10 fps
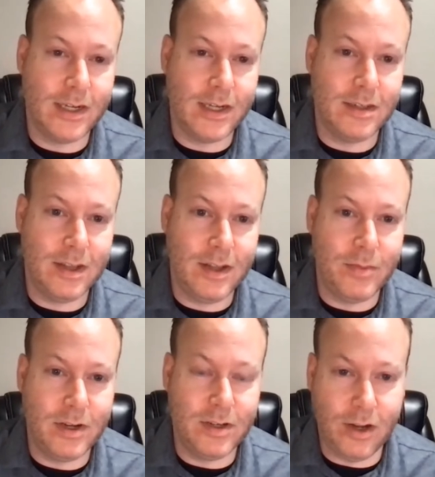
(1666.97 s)
I like to say,
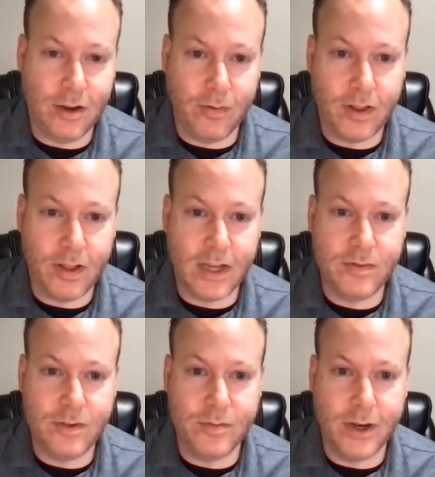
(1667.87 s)
been in jail for the
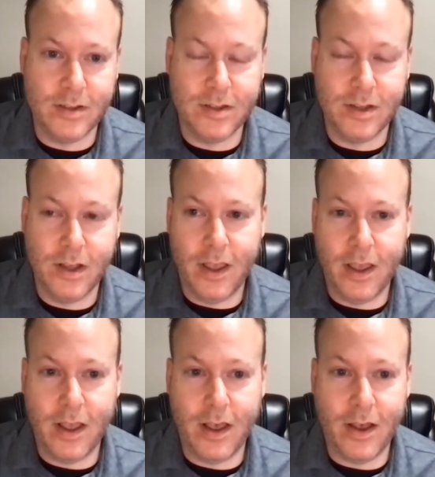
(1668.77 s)
last few months. They've
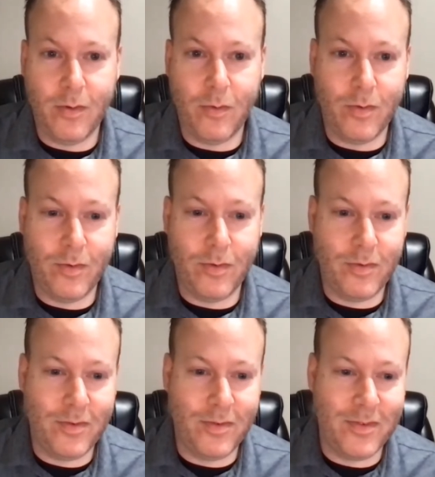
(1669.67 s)
been uh, sleeping back.
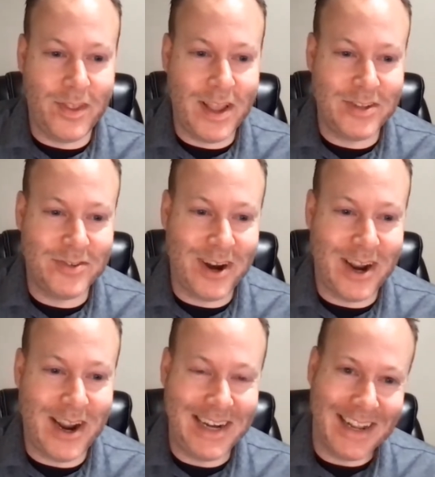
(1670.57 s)
That's
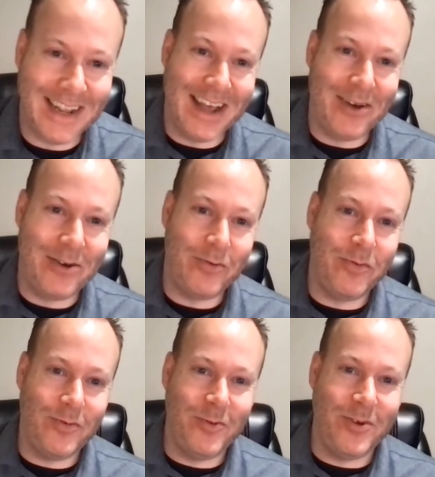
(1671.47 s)
right. Uh,
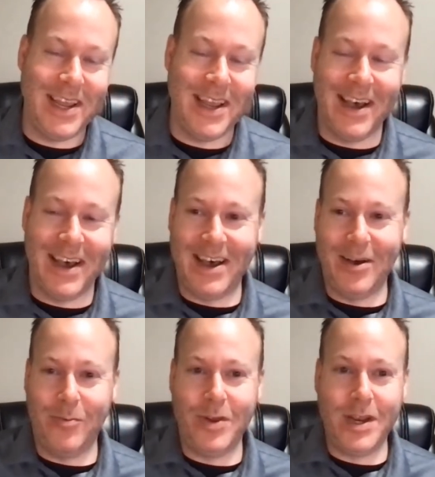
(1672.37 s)
we
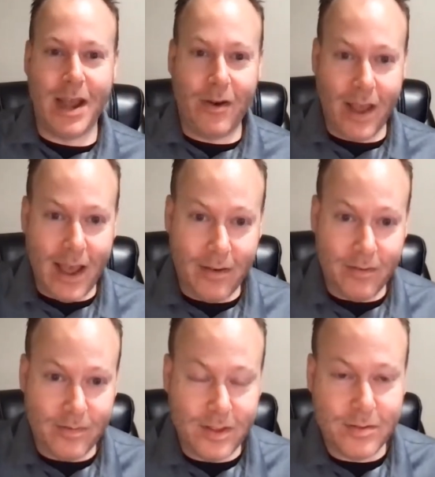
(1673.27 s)
uh, we now have
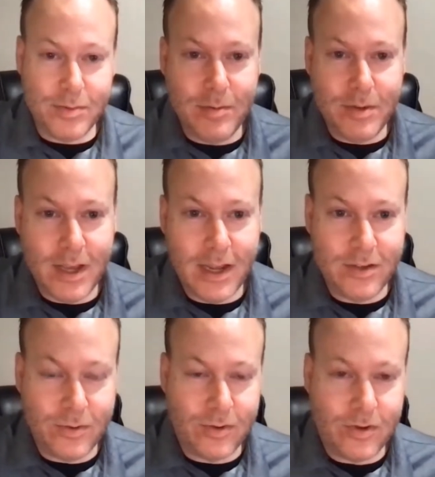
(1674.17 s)
the PBA
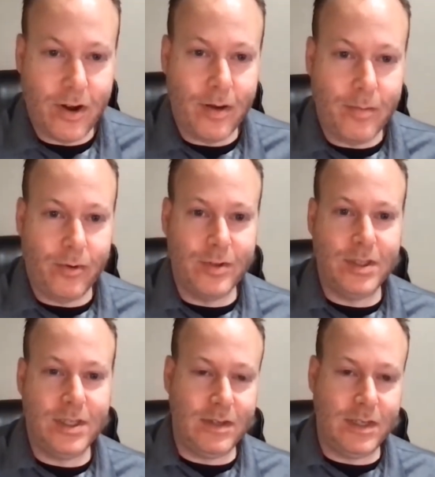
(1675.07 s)
tour on Bowl
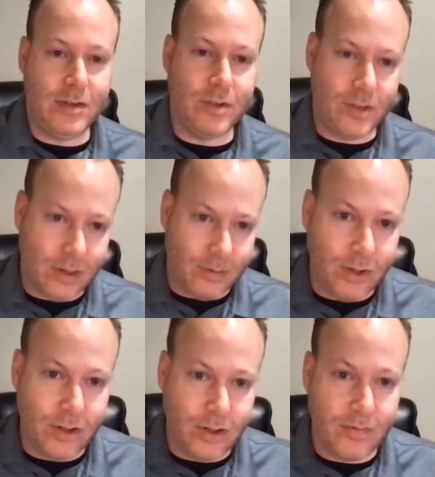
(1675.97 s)
TV, which I'm
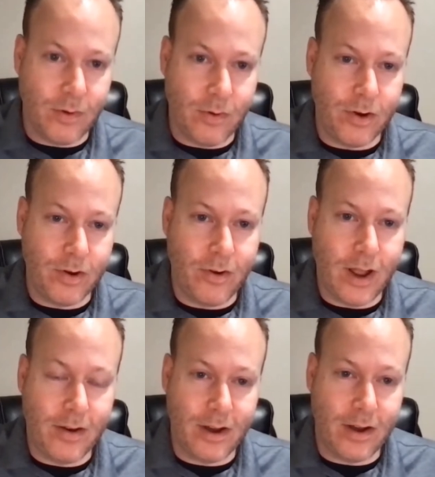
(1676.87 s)
really looking forward to going
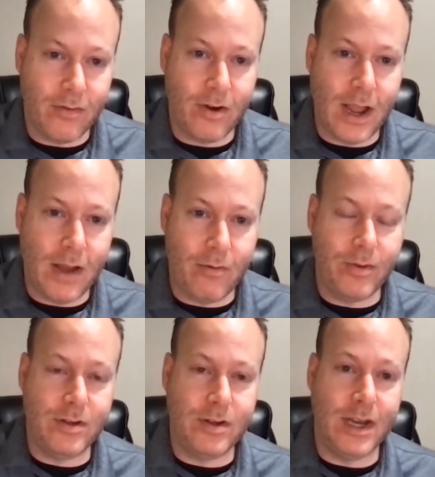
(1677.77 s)
out and covering that one
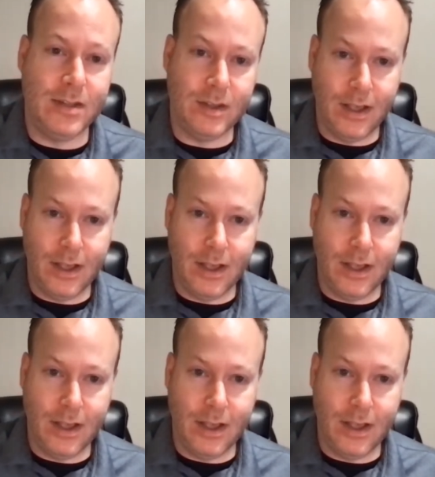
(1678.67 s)
with you guys.